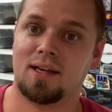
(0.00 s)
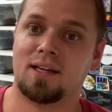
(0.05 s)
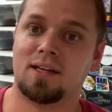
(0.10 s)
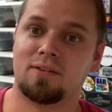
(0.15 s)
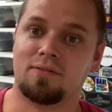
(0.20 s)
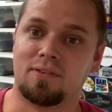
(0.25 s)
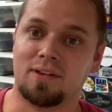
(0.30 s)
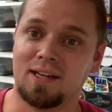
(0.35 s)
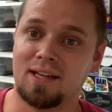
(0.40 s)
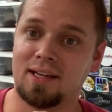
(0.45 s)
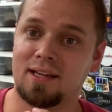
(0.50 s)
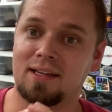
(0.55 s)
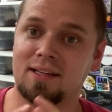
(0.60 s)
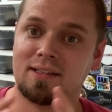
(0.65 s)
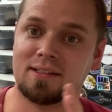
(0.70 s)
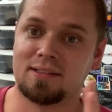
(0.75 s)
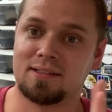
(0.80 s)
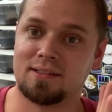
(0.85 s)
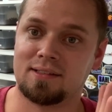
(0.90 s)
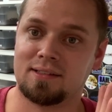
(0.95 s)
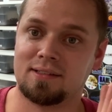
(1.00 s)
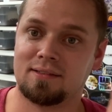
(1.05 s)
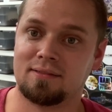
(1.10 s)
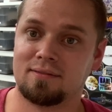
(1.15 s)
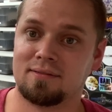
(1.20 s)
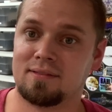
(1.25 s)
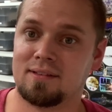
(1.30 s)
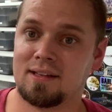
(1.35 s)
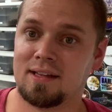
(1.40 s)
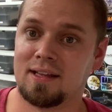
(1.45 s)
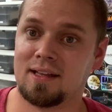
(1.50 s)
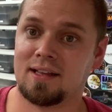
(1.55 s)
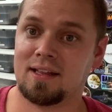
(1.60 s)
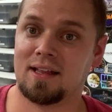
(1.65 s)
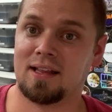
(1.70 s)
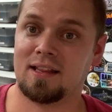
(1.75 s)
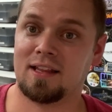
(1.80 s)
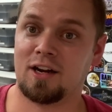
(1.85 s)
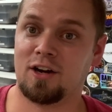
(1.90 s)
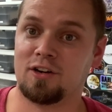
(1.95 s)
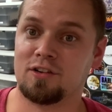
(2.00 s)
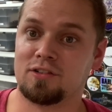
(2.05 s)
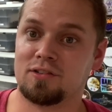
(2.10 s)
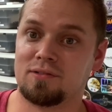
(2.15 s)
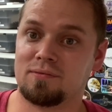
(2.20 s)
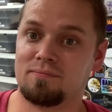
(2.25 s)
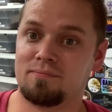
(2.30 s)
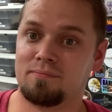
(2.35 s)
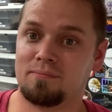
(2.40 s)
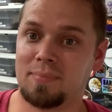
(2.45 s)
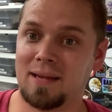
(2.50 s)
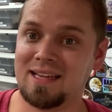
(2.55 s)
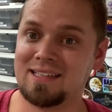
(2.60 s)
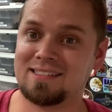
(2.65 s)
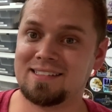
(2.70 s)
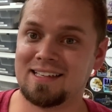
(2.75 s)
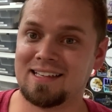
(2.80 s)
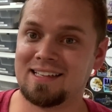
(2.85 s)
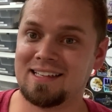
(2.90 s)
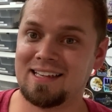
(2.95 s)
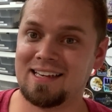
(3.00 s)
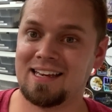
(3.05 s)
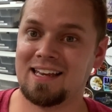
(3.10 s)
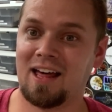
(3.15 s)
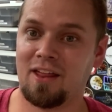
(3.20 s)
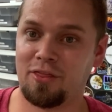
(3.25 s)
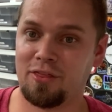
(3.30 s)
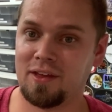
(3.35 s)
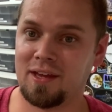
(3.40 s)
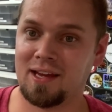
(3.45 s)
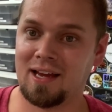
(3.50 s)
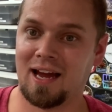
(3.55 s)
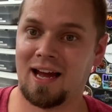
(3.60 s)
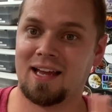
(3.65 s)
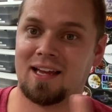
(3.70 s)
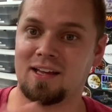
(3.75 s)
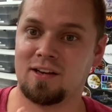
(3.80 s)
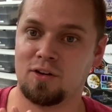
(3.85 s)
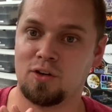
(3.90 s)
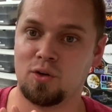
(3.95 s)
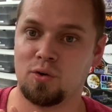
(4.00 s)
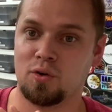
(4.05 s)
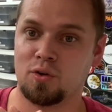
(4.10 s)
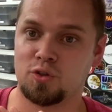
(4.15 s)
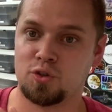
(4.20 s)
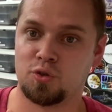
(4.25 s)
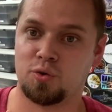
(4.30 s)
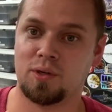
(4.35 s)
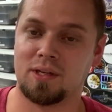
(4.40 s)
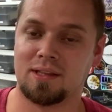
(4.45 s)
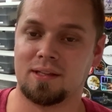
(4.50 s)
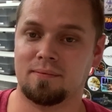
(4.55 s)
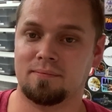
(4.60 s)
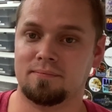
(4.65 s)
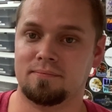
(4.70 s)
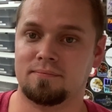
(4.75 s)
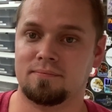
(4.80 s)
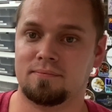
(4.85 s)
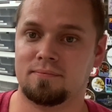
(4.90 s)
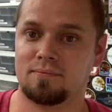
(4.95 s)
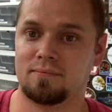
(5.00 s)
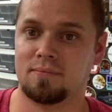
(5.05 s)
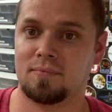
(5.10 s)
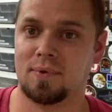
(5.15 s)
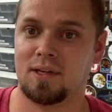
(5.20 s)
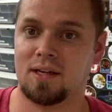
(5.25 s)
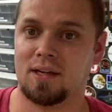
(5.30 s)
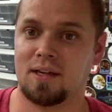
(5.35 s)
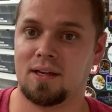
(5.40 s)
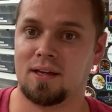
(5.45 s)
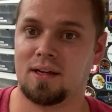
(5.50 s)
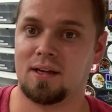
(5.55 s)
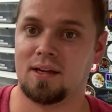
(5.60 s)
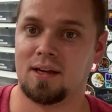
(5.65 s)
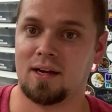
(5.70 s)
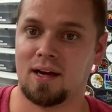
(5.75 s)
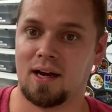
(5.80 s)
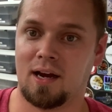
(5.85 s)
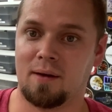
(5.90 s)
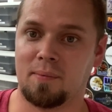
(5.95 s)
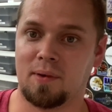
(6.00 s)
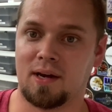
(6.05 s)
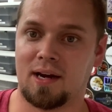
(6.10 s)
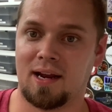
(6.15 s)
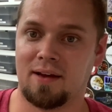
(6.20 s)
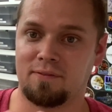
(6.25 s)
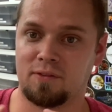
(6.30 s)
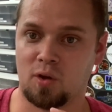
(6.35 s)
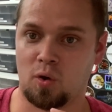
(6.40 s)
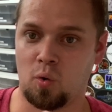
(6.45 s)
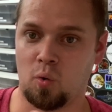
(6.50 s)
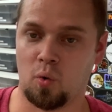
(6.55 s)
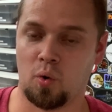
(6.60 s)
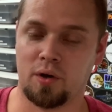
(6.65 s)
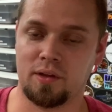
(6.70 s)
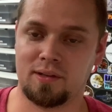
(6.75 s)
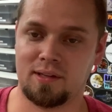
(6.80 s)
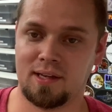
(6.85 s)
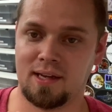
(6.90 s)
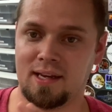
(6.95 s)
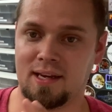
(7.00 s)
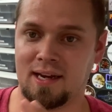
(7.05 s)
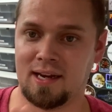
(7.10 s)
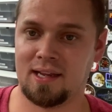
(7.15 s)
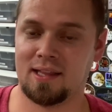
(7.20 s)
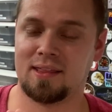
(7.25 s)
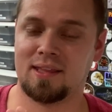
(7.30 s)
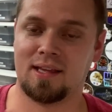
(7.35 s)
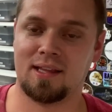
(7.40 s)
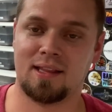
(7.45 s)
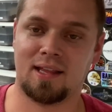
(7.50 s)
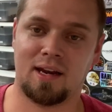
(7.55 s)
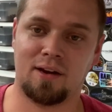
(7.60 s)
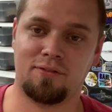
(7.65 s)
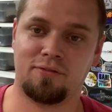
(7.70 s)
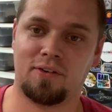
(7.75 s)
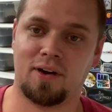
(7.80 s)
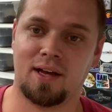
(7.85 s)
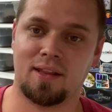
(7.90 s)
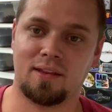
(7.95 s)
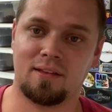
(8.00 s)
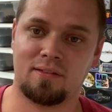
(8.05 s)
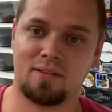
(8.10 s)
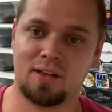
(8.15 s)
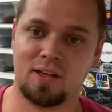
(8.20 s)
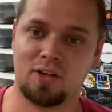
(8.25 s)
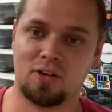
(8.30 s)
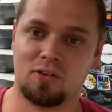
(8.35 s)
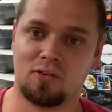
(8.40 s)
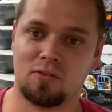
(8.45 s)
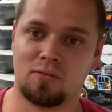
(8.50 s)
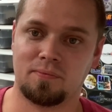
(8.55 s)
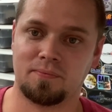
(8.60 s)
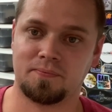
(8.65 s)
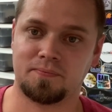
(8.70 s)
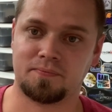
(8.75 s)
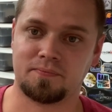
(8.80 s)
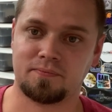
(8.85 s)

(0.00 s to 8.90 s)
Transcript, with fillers: If it is, there's basically nothing I can do to treat them. I'm going to have to quarantine anything that I find that's ill.